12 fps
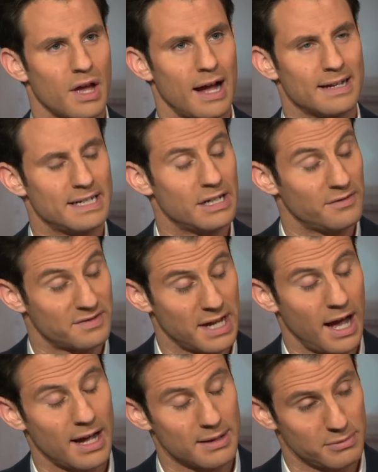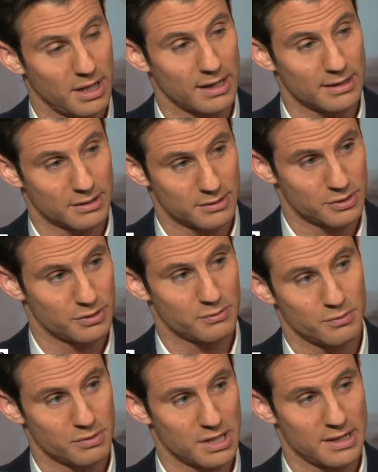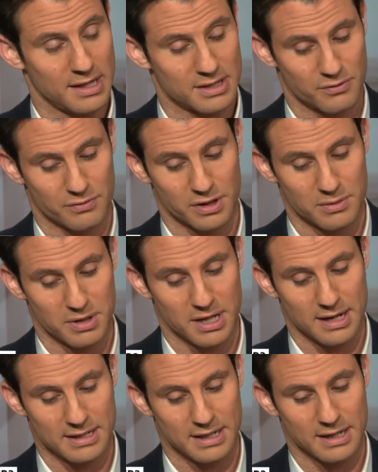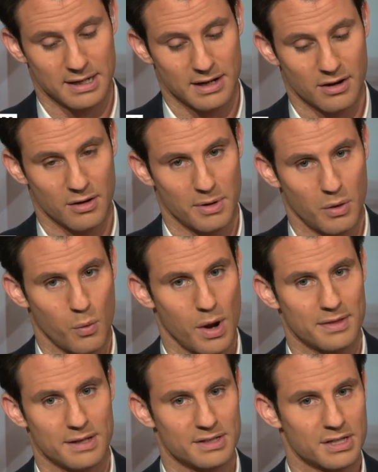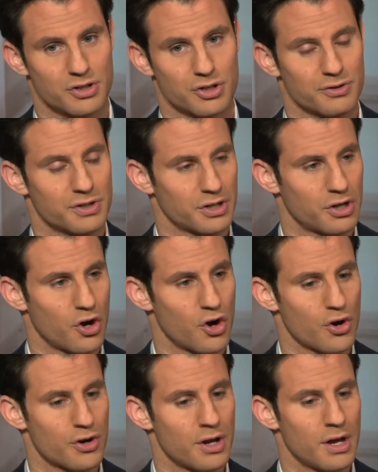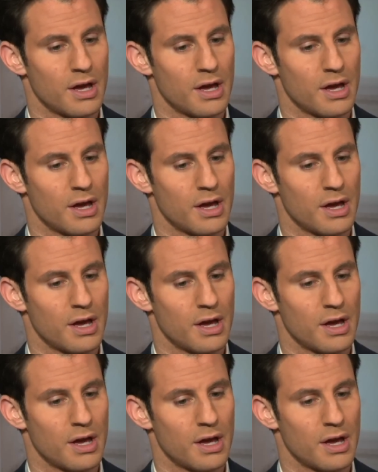idea of timeline, because you said that's a really big idea here about when these injuries occurred,